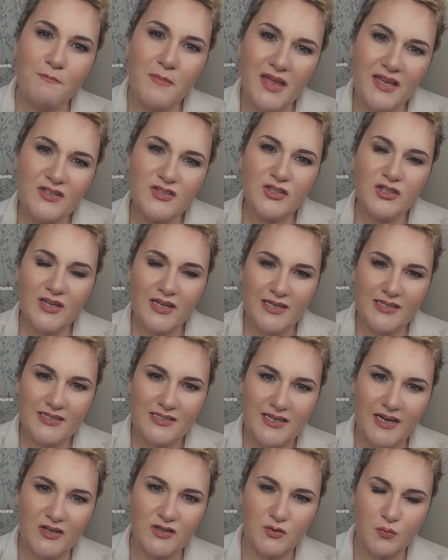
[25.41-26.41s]
major
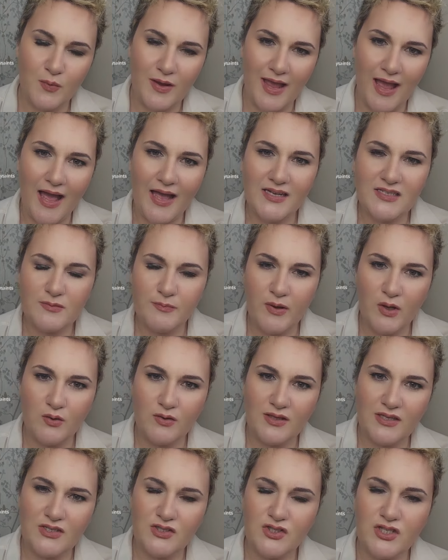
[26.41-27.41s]
concerns we had
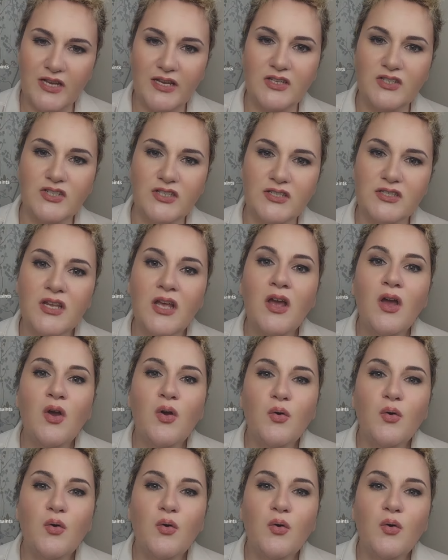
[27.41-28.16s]
about these changes